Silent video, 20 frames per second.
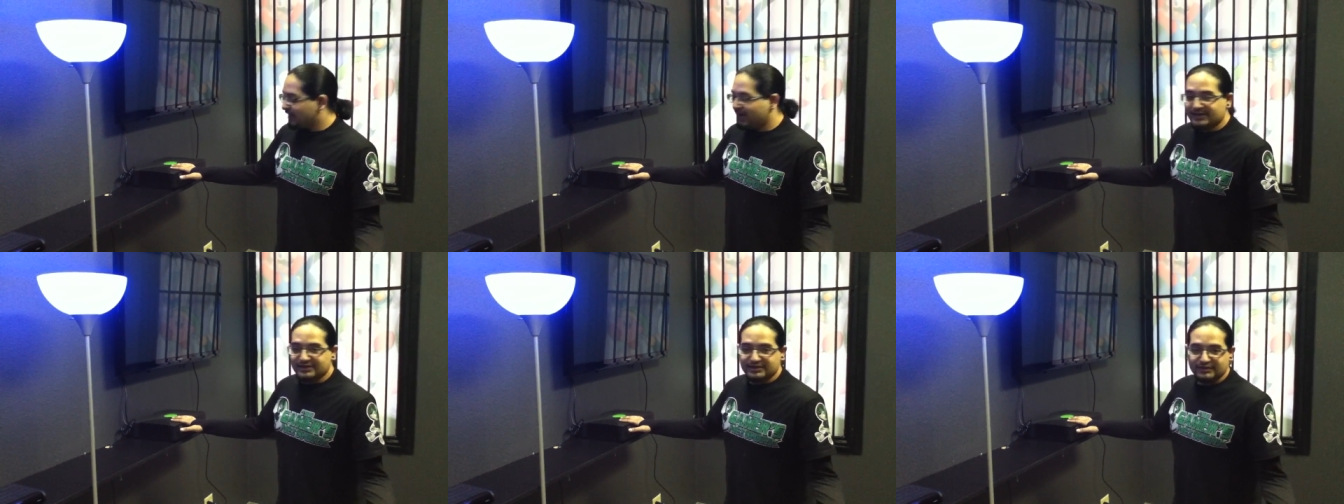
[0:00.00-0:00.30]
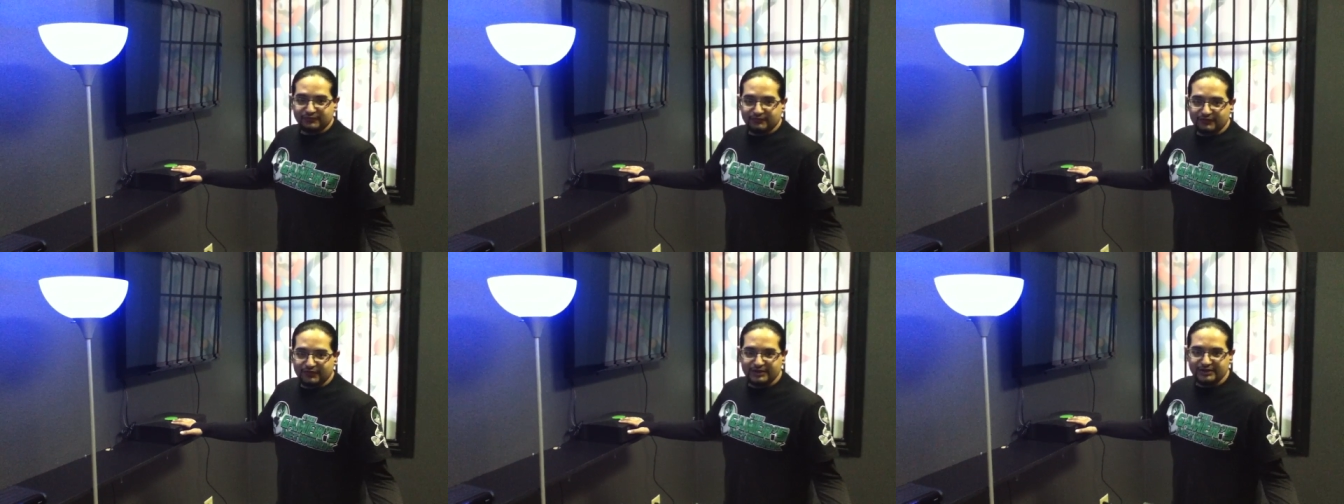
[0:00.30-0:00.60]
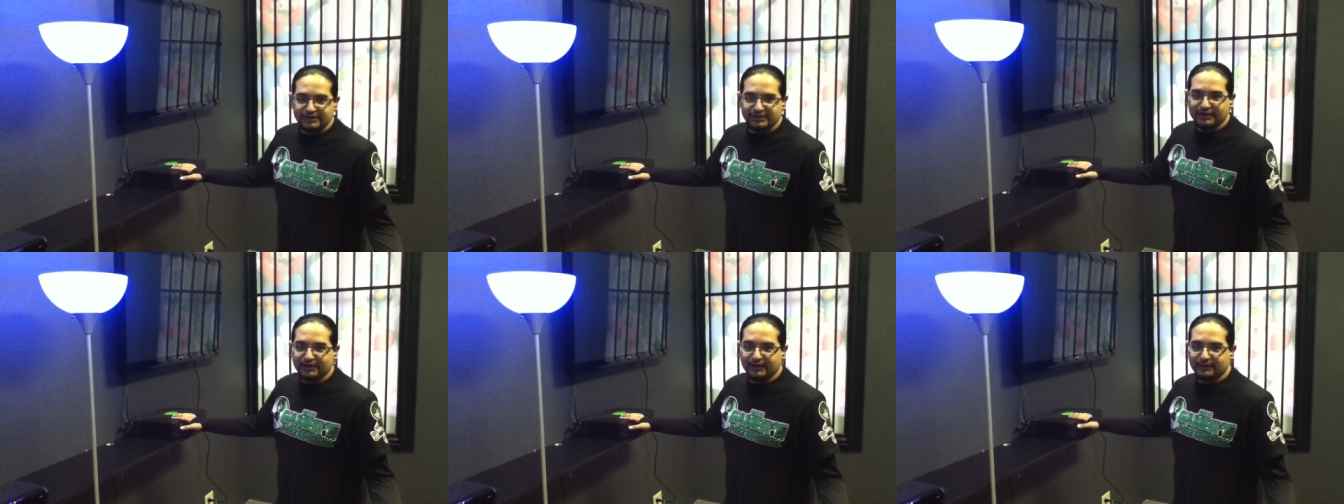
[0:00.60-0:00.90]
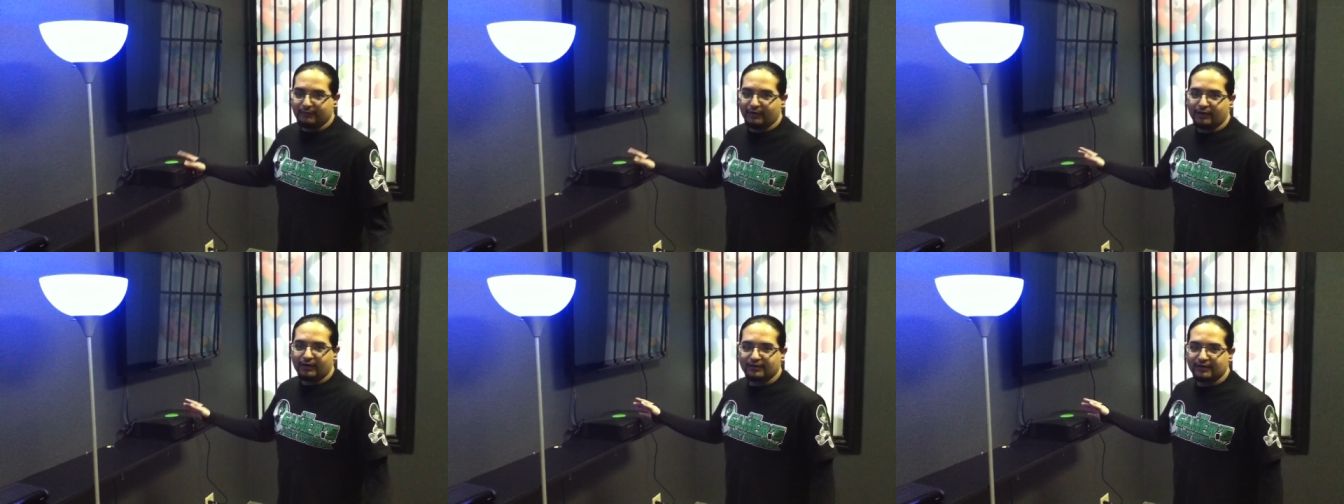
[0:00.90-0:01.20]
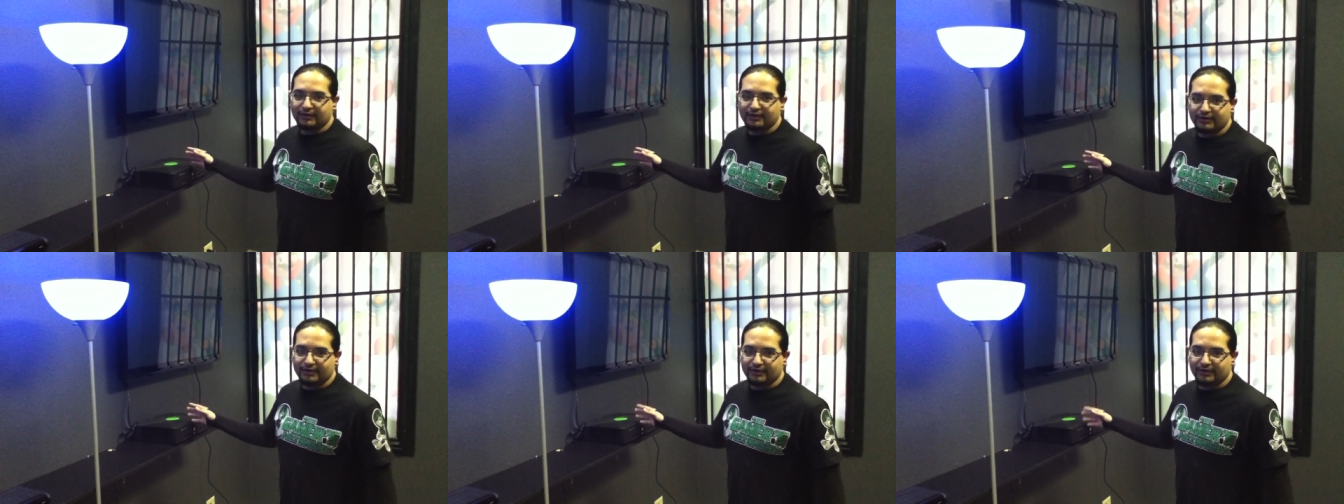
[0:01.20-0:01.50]
Castlevania,
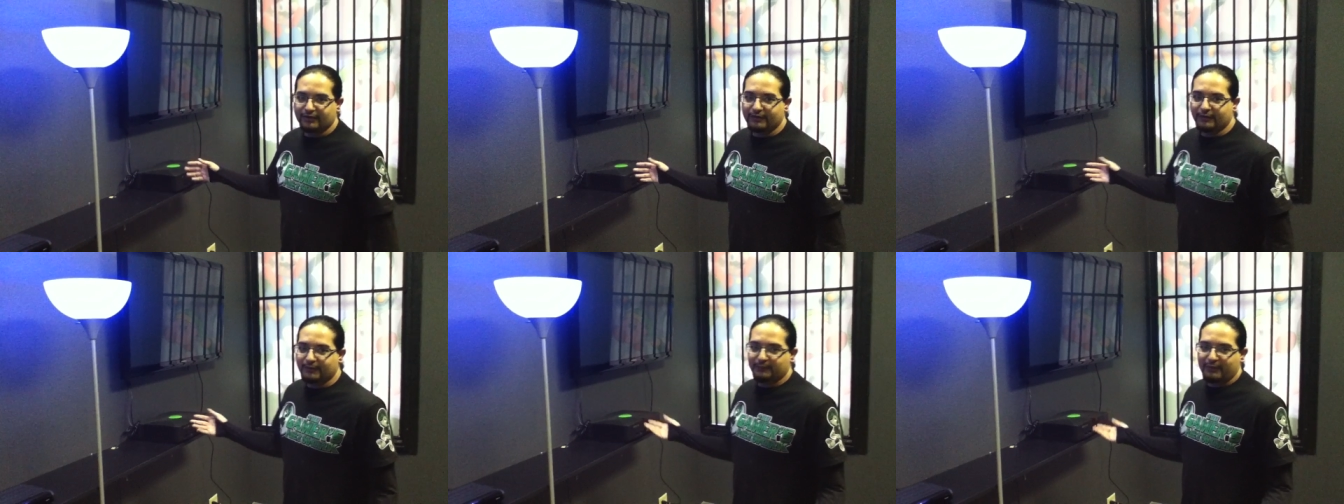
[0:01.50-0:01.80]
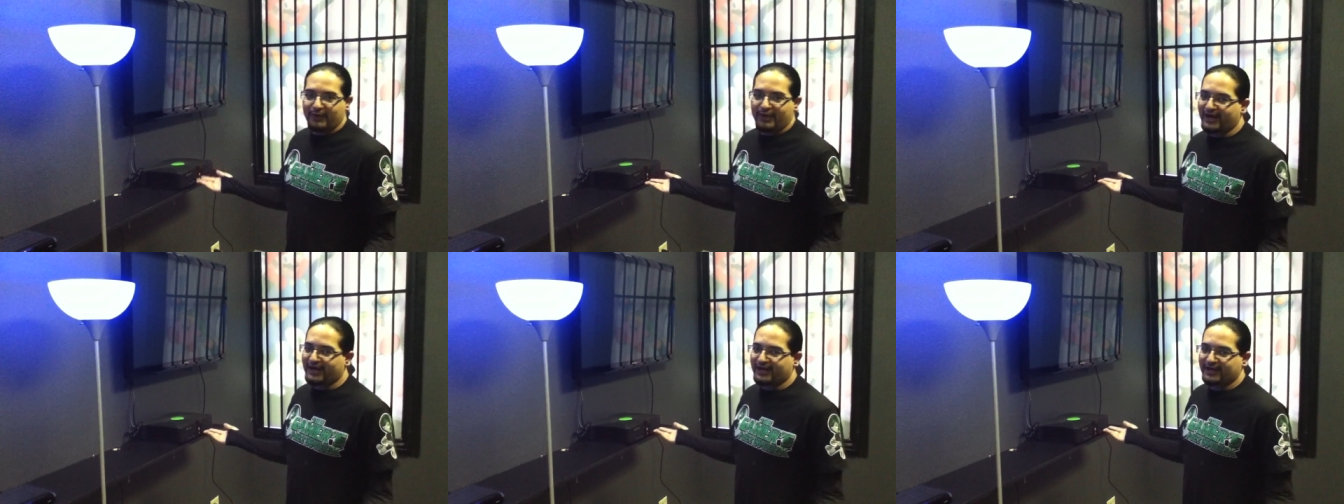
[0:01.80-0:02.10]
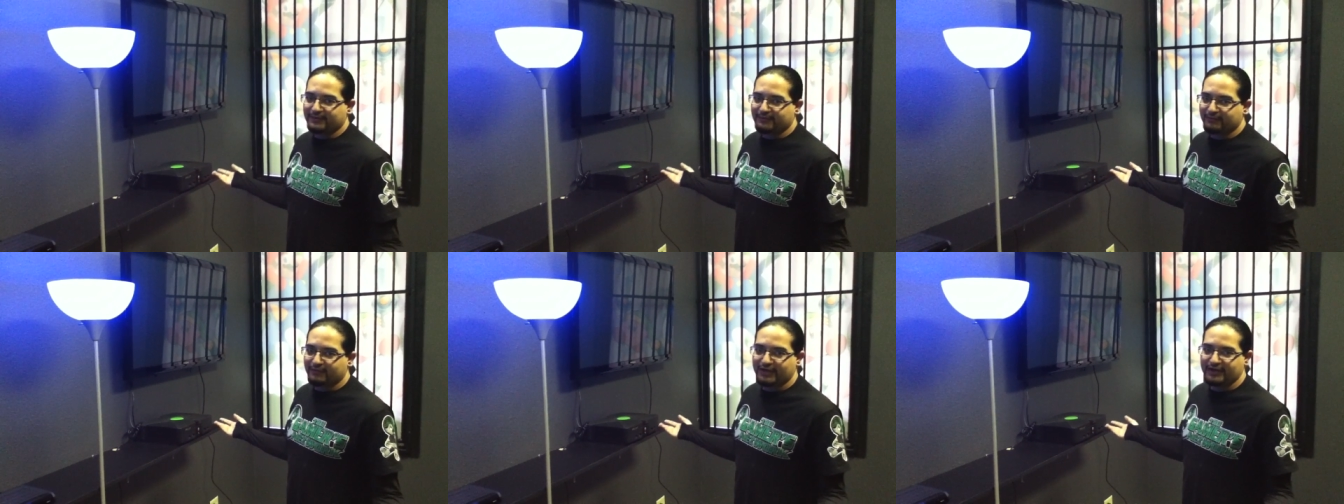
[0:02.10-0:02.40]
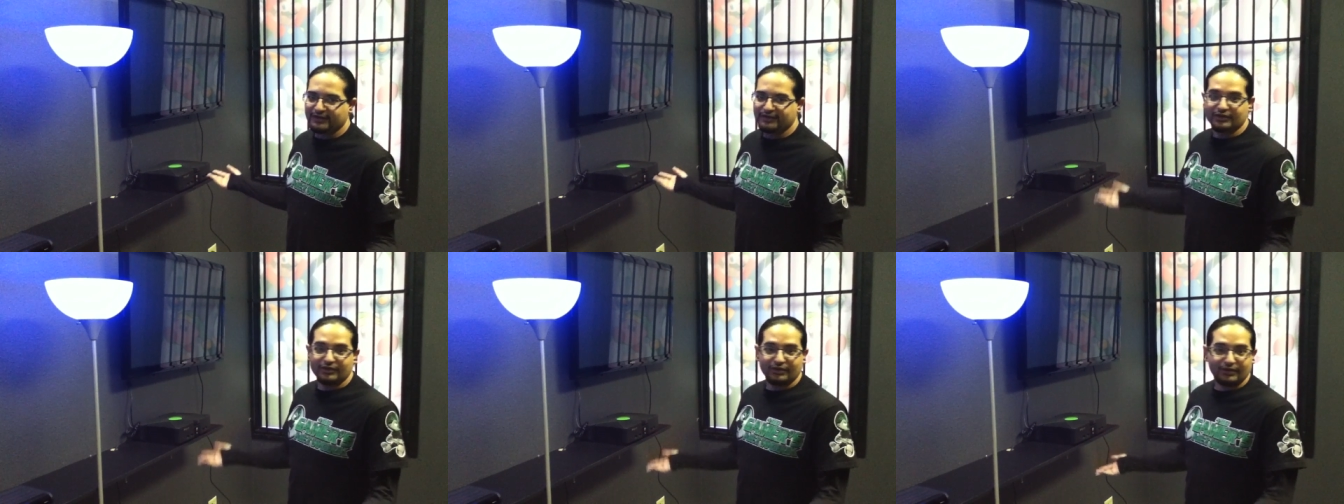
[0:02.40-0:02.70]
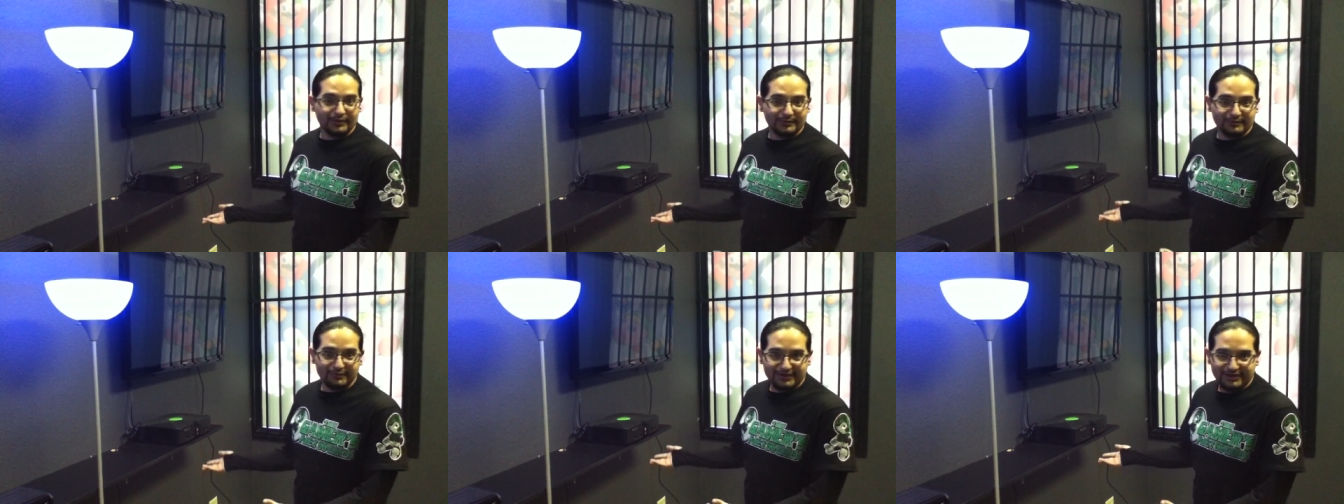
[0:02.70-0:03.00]
Mario, Pac-Man,
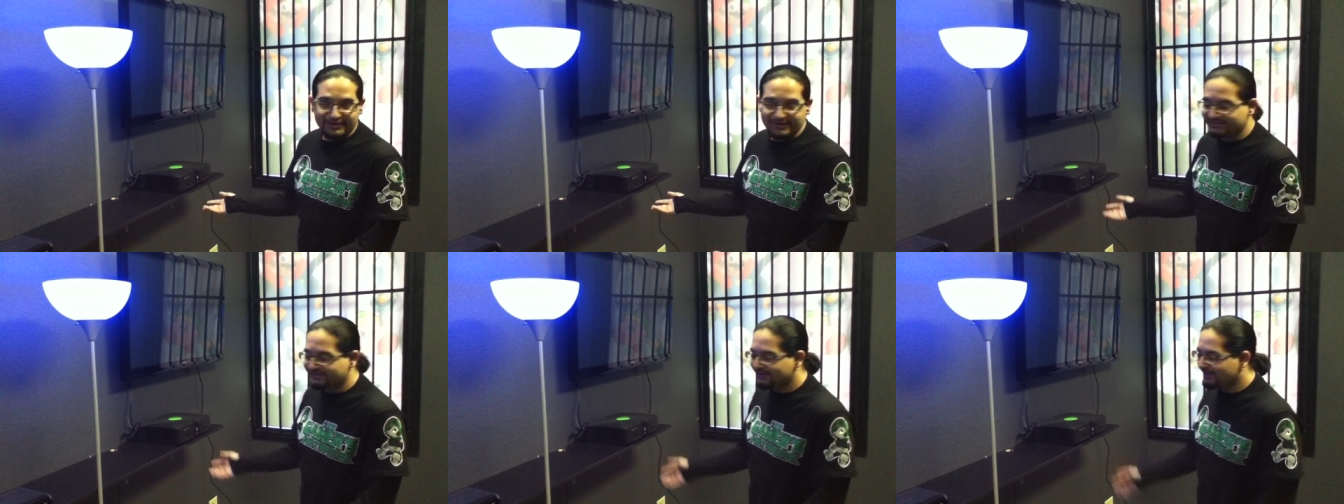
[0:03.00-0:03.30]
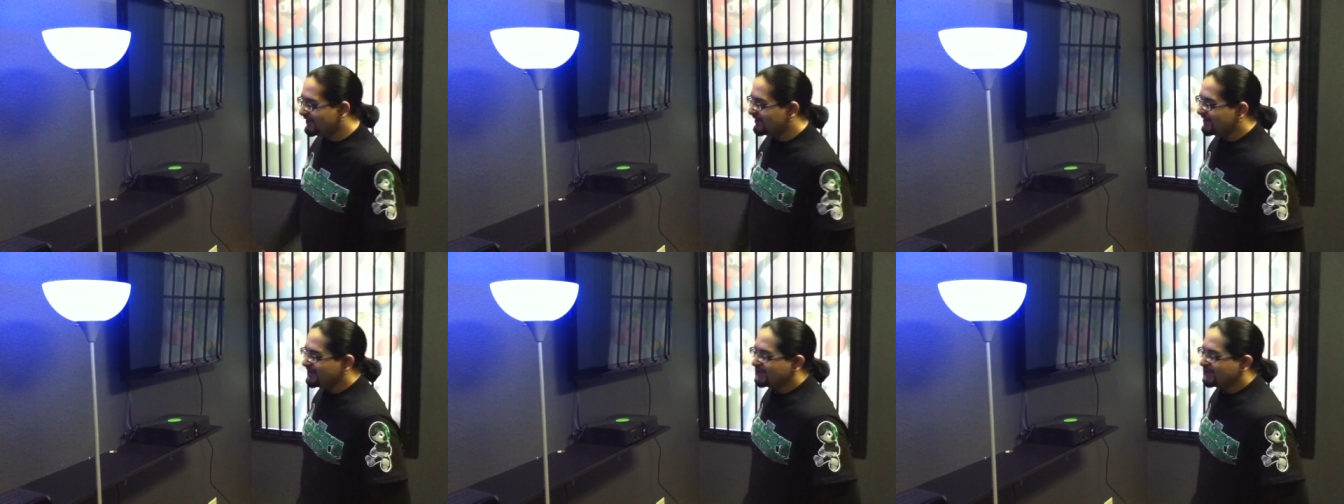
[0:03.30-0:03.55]
Kirby's.